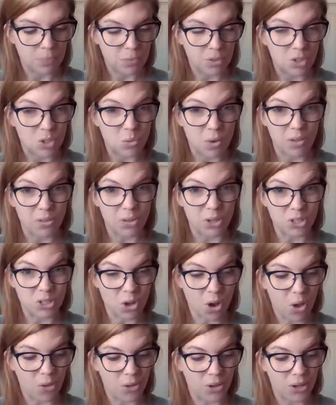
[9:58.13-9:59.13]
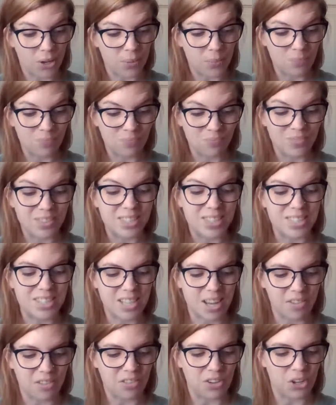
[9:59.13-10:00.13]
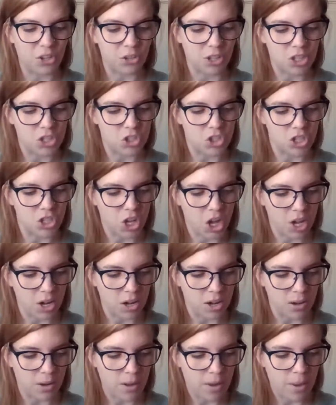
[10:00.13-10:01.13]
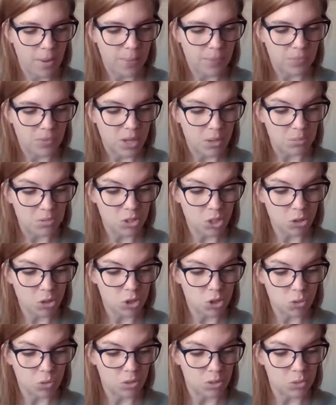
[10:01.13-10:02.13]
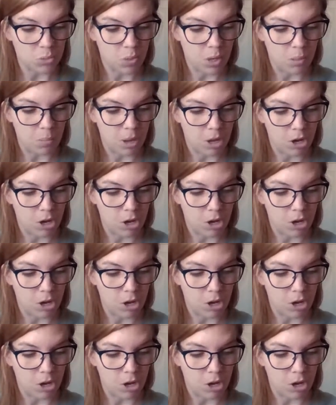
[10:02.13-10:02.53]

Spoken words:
Do I look taller? Definitely, she nodded. I'm still the shortest one in my